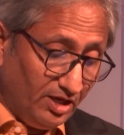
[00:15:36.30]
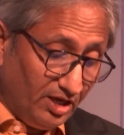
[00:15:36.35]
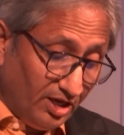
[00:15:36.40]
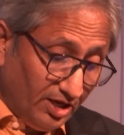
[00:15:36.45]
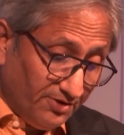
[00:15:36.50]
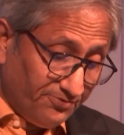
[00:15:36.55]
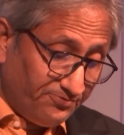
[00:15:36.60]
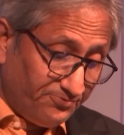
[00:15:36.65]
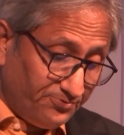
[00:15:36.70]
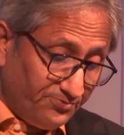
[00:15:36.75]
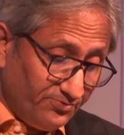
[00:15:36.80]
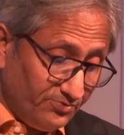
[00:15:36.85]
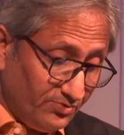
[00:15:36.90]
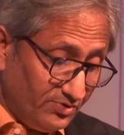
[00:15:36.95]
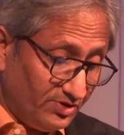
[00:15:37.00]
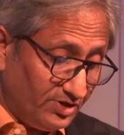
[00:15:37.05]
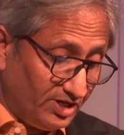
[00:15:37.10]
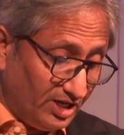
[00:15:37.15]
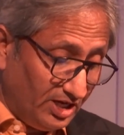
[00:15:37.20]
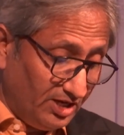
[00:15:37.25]
if
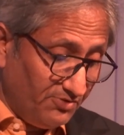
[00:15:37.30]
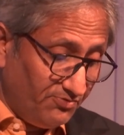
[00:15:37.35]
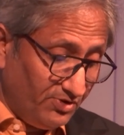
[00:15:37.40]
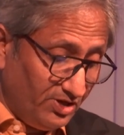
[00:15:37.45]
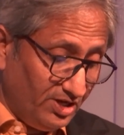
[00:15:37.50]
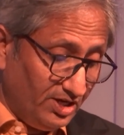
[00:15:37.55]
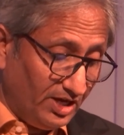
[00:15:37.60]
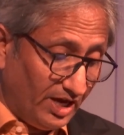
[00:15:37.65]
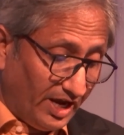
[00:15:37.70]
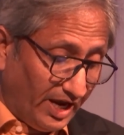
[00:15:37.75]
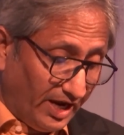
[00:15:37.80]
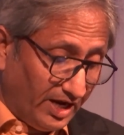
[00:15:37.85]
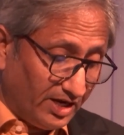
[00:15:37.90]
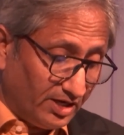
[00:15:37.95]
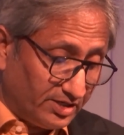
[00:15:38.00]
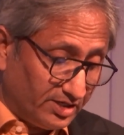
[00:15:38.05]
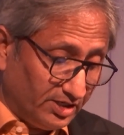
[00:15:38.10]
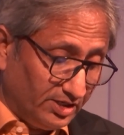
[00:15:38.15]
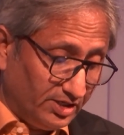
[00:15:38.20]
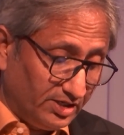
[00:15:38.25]
TV
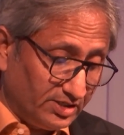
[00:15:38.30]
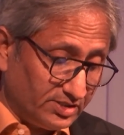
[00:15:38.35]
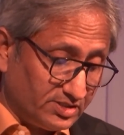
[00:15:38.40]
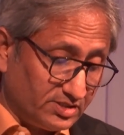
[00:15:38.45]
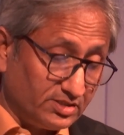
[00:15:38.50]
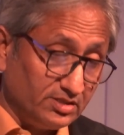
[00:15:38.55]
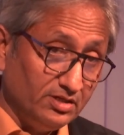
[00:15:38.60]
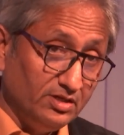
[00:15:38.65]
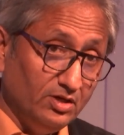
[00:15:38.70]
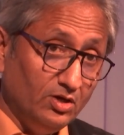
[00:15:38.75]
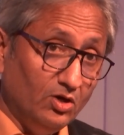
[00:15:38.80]
anchors